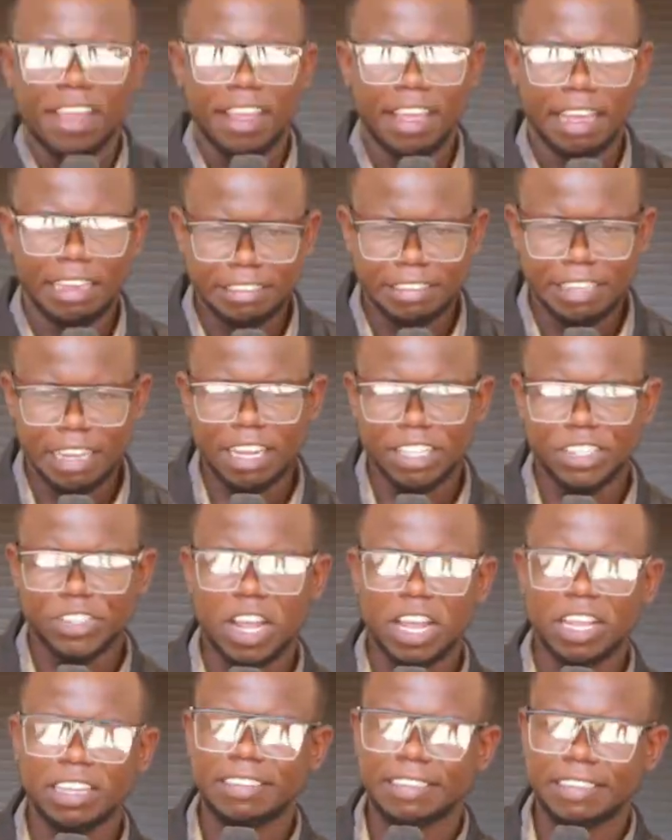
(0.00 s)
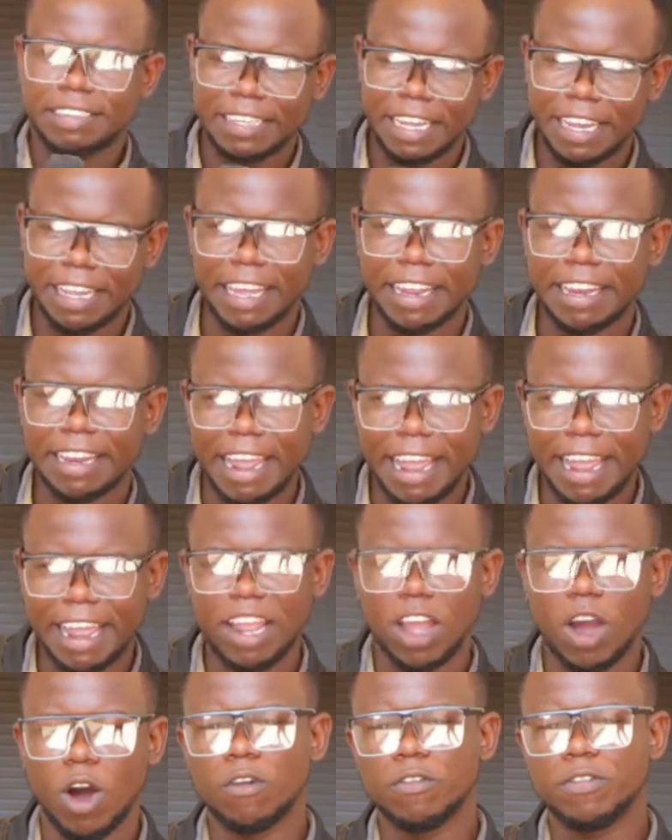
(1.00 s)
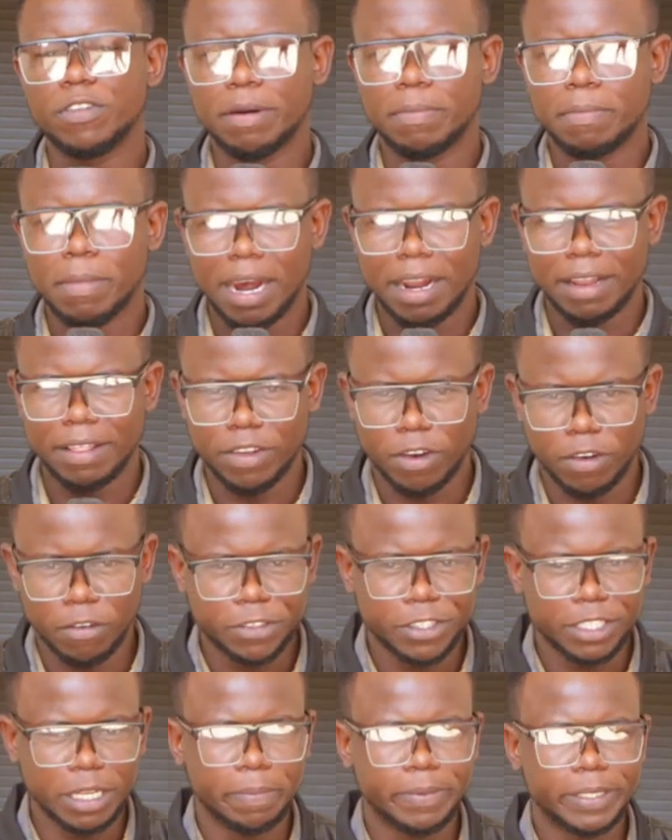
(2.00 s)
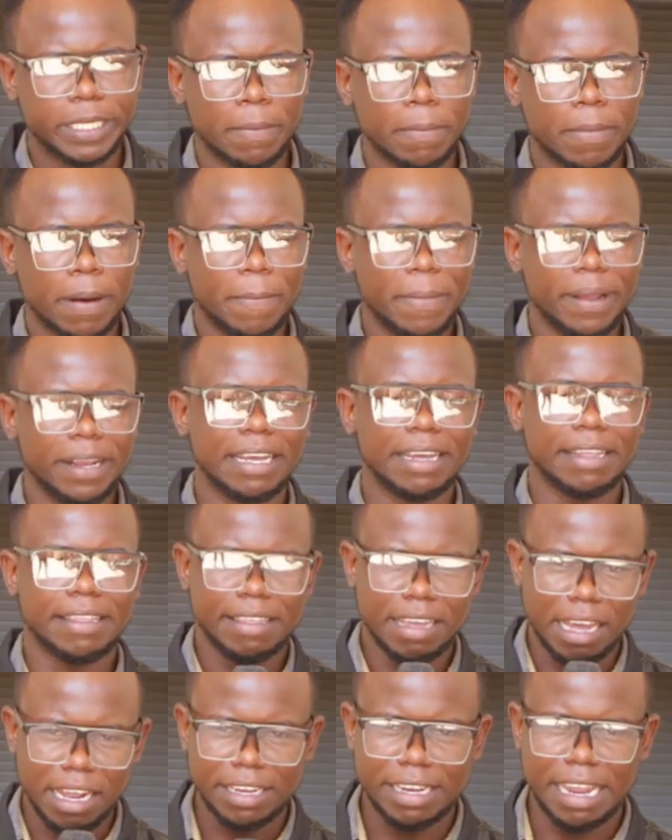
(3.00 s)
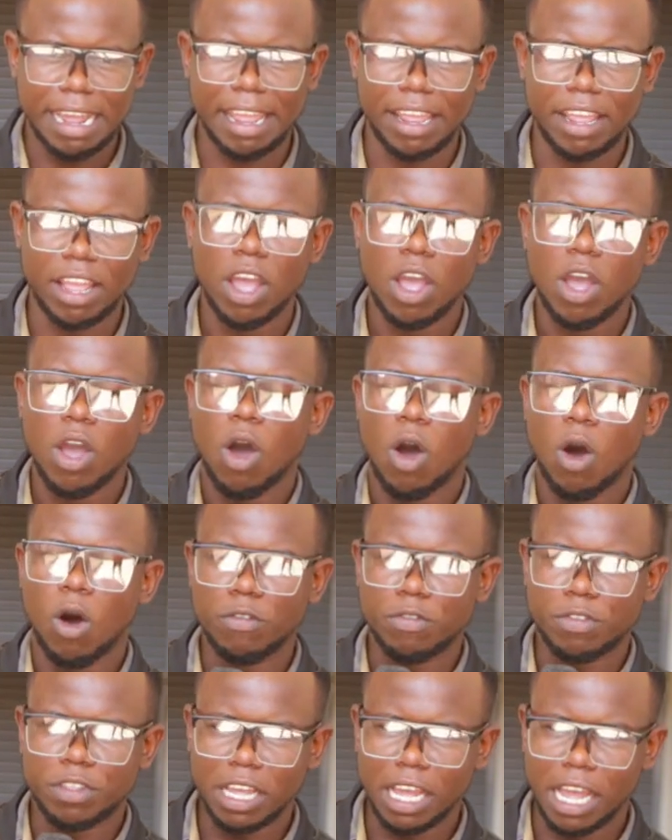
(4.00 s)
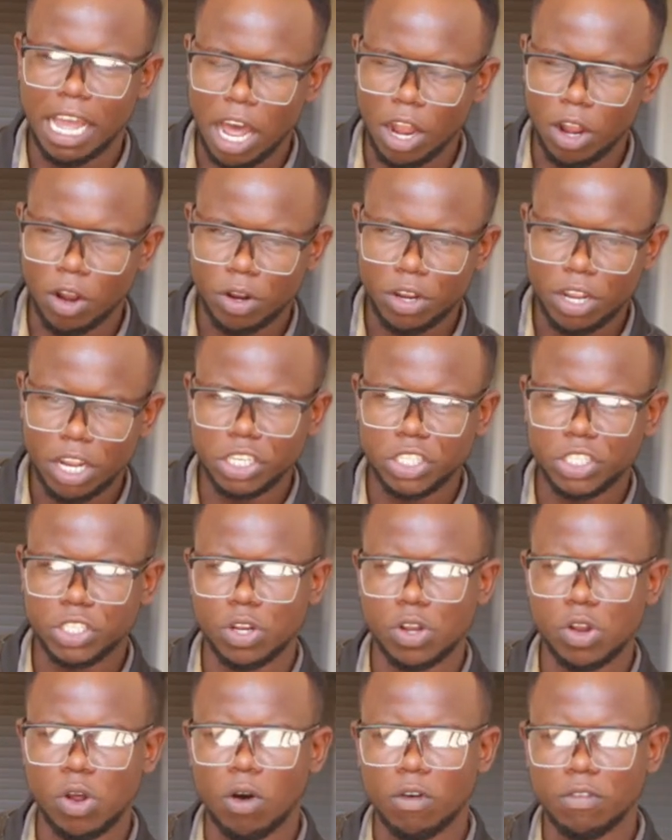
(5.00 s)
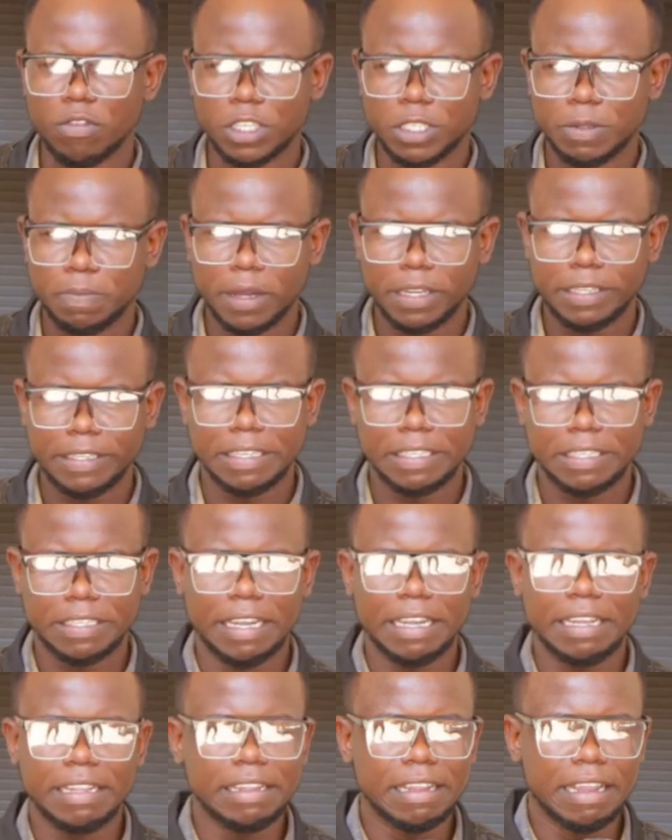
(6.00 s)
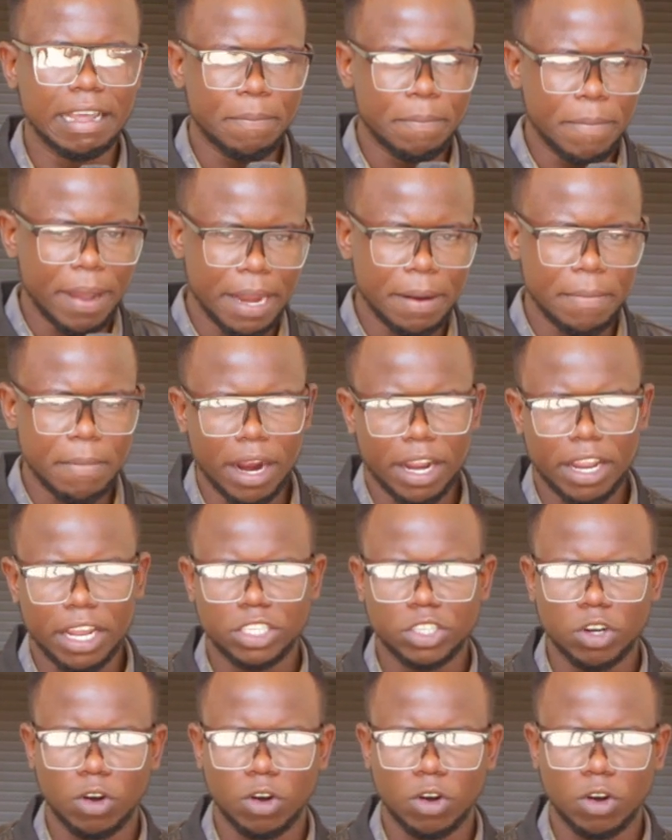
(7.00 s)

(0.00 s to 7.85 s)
Yes, sir. Today is the second day of the month of September, being the third day of the allocation of the spaces in the main market.